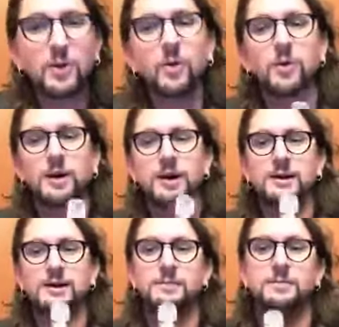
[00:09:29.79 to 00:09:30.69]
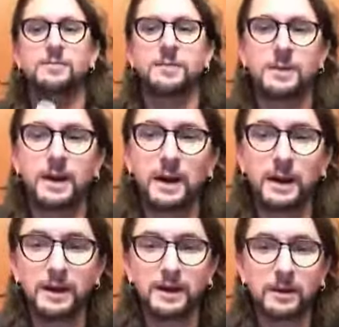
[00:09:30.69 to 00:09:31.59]
No, um,
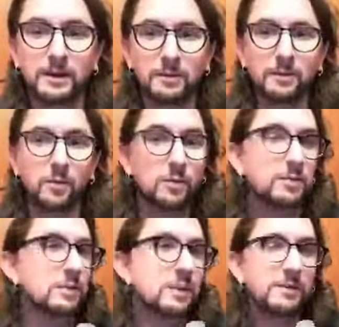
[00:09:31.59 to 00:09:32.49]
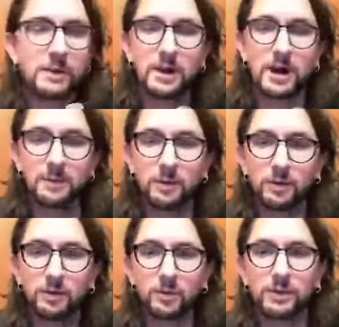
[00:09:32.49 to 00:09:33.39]
I, Stephen and
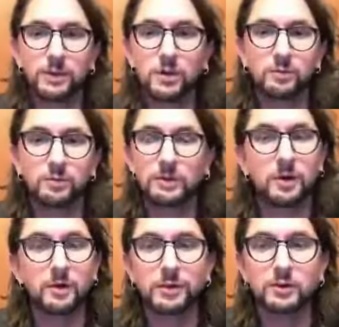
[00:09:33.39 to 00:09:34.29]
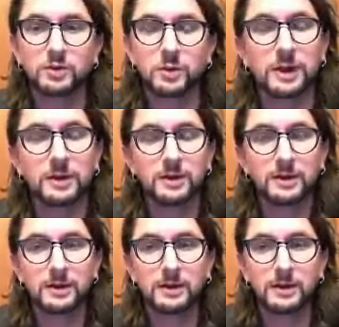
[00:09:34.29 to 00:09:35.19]
I both we don't we both don't
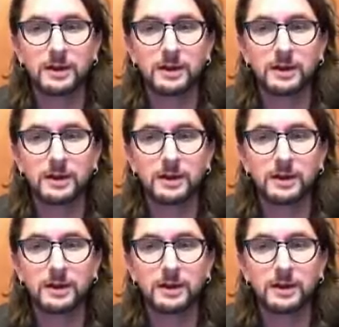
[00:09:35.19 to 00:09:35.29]
drink.